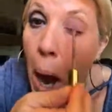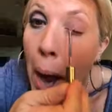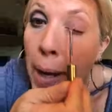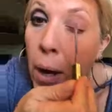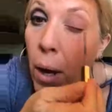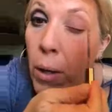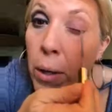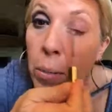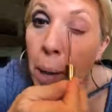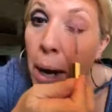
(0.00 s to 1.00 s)
I
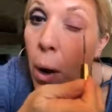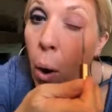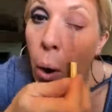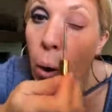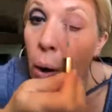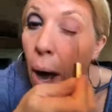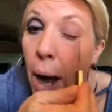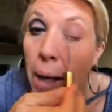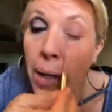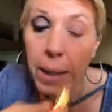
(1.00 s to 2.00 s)
colored my whole
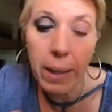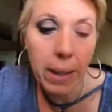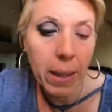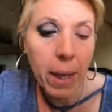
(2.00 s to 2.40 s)
eyelid.